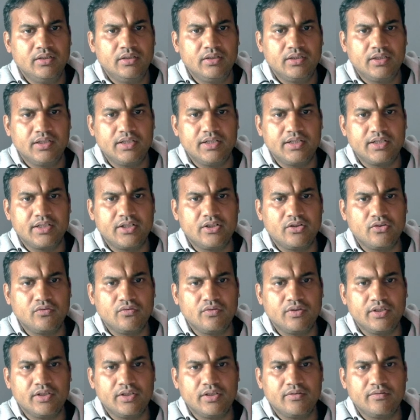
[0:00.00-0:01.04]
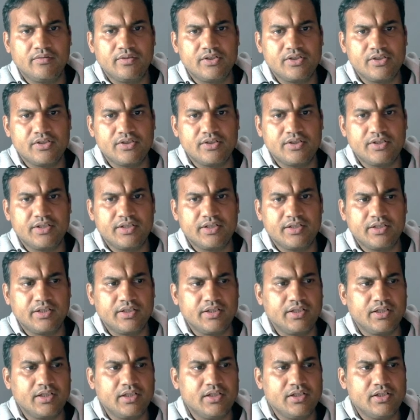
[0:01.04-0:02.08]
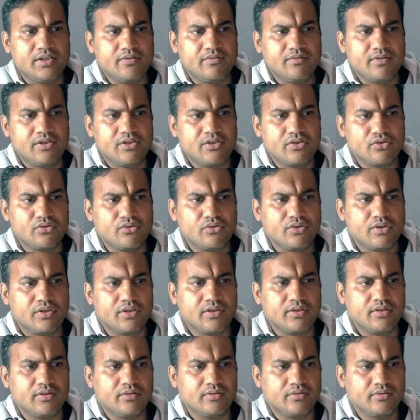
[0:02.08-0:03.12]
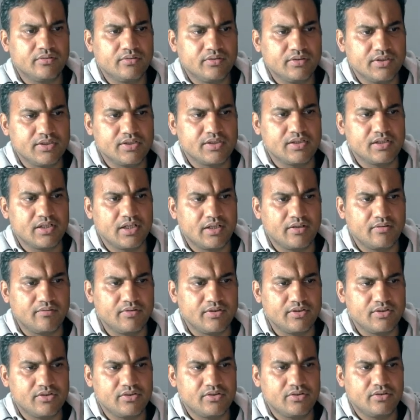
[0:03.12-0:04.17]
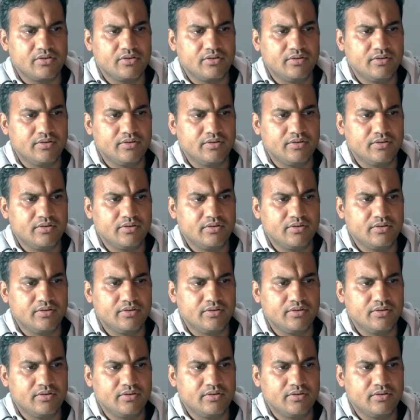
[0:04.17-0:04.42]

content over here which is written in English will show in this language.